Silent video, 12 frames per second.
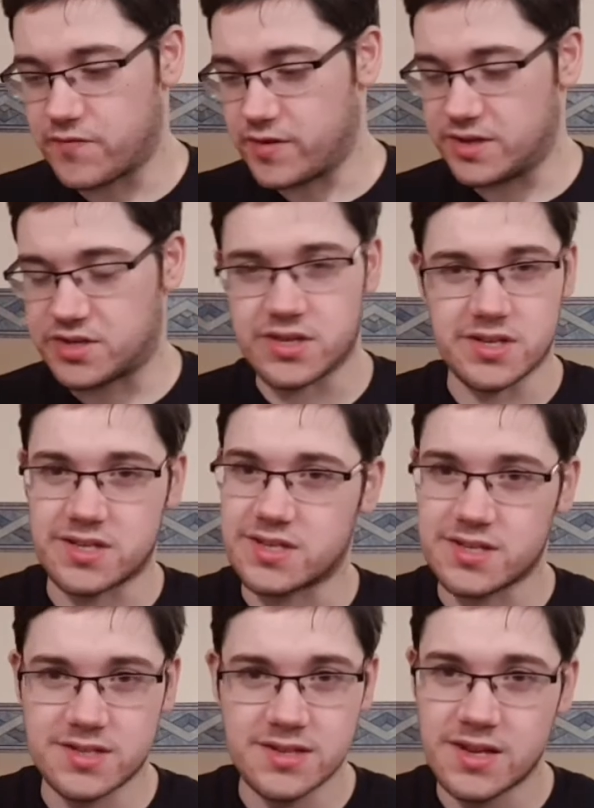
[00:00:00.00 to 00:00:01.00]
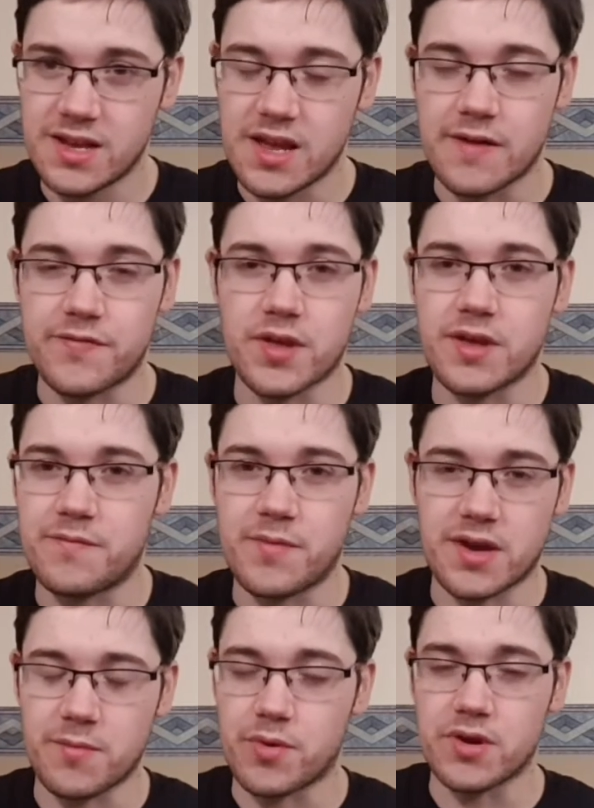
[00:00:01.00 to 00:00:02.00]
it's just, if
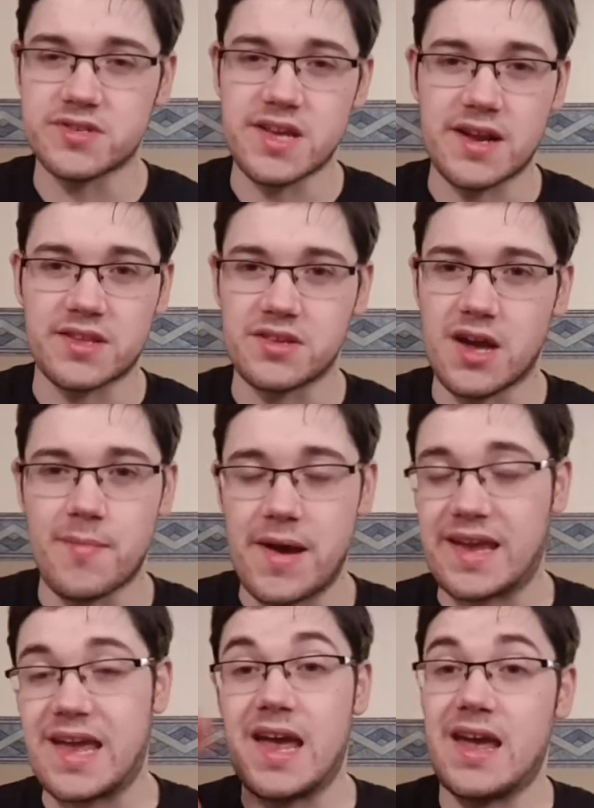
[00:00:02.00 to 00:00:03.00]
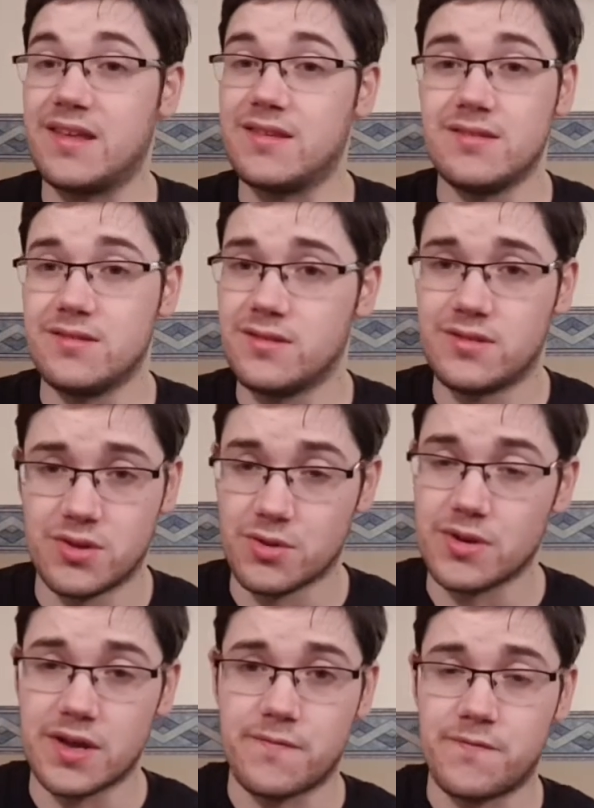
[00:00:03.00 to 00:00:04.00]
my computer's acting up, I can't do,
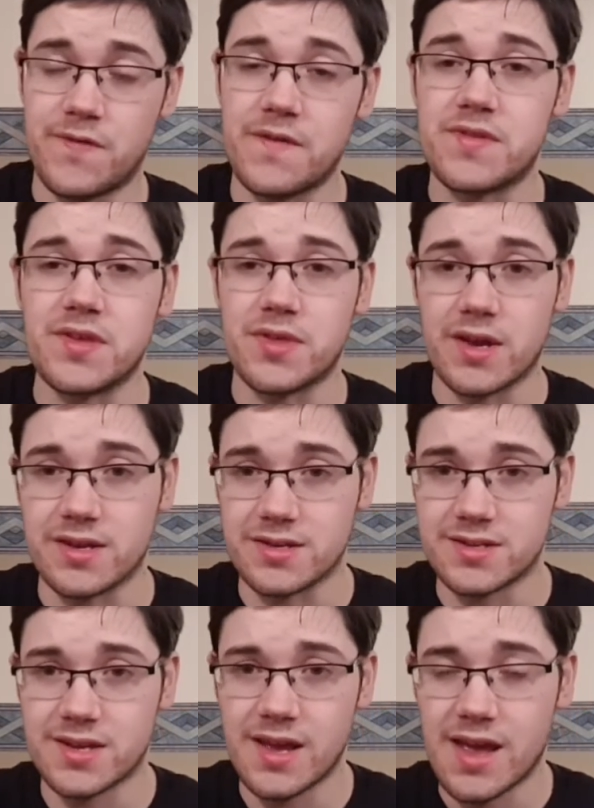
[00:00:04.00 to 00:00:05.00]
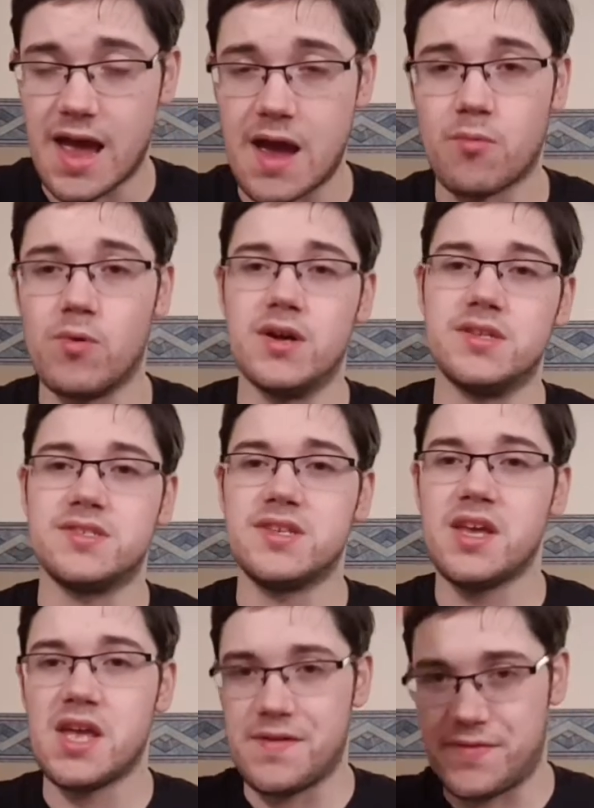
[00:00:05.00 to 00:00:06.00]
like, 50 things at once
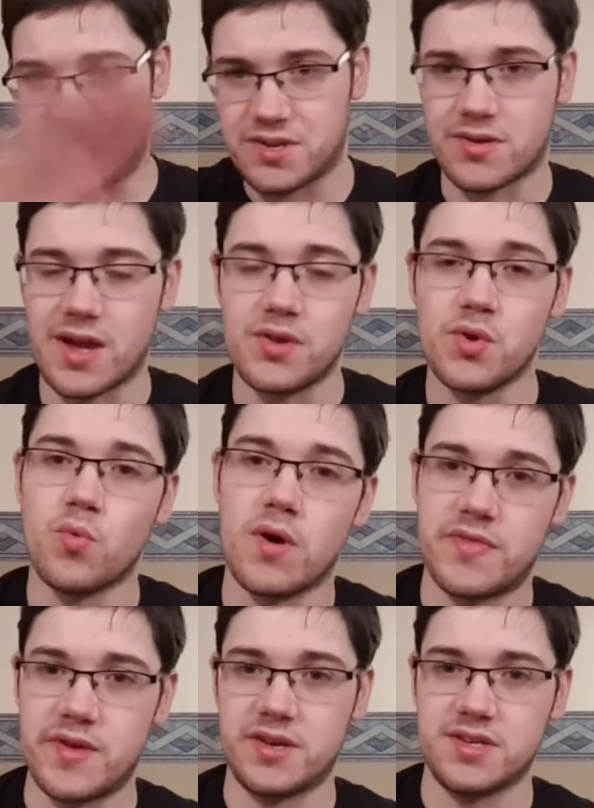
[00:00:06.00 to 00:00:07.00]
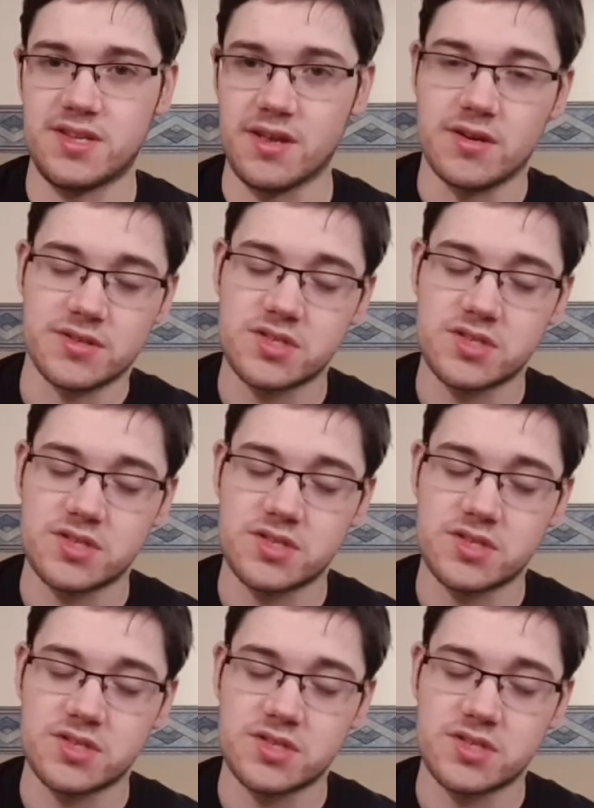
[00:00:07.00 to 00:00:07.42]
if I still gotta do one thing still.